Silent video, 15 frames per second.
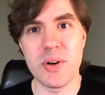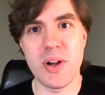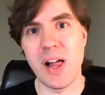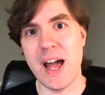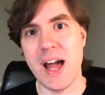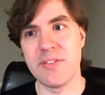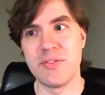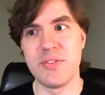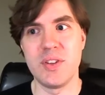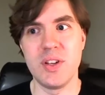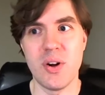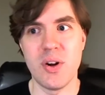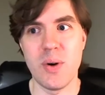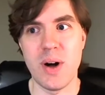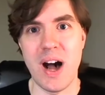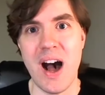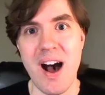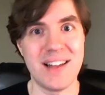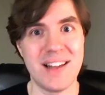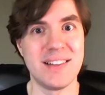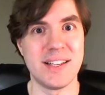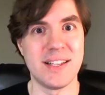I'll ah. have, you know, a
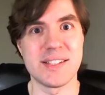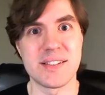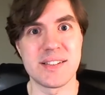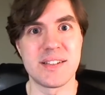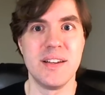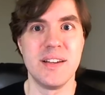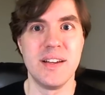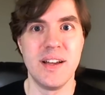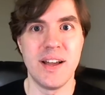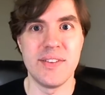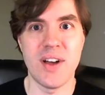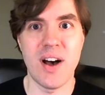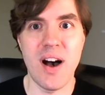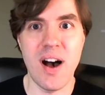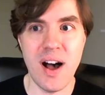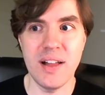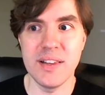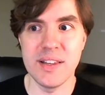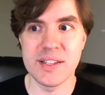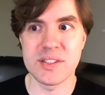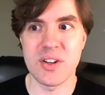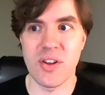hot list. And the hot
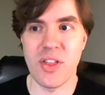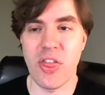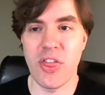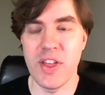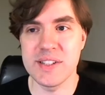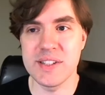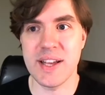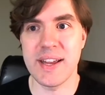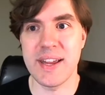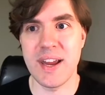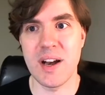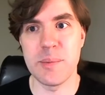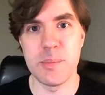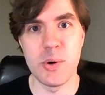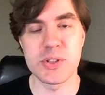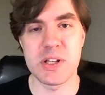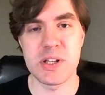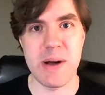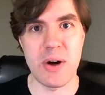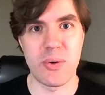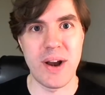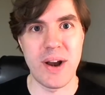list are the things I care most
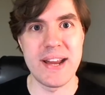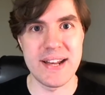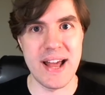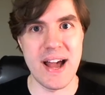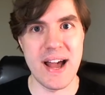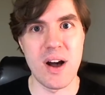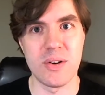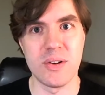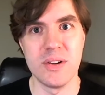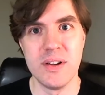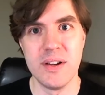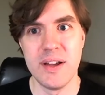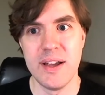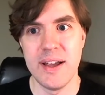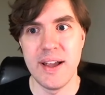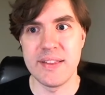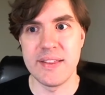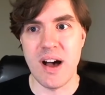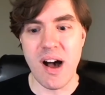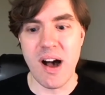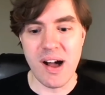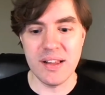about right now. And
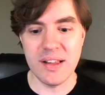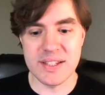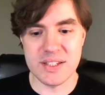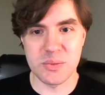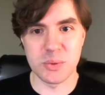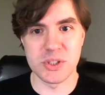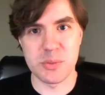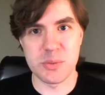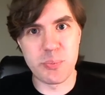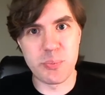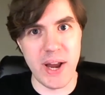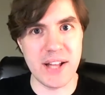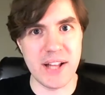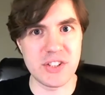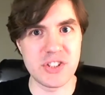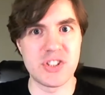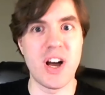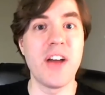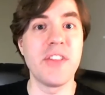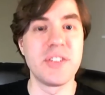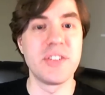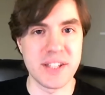the hot list will just branch
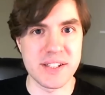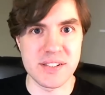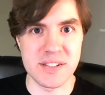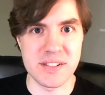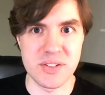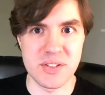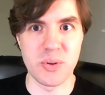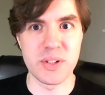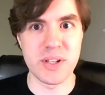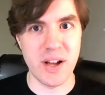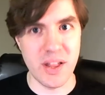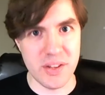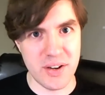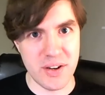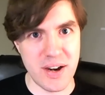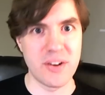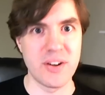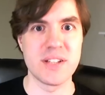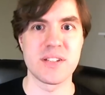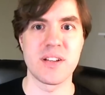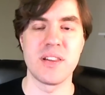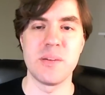to other lists or to other
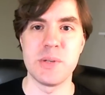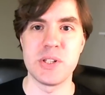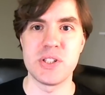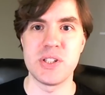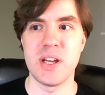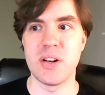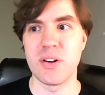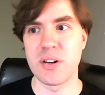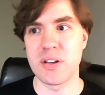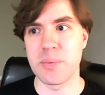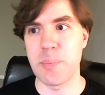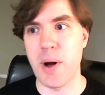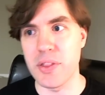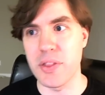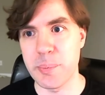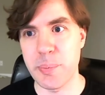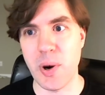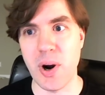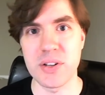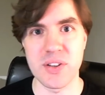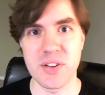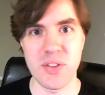areas on the machine or to other
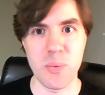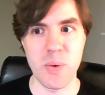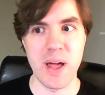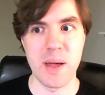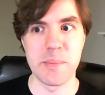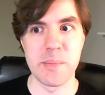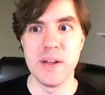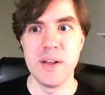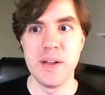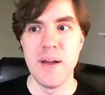parts of the web.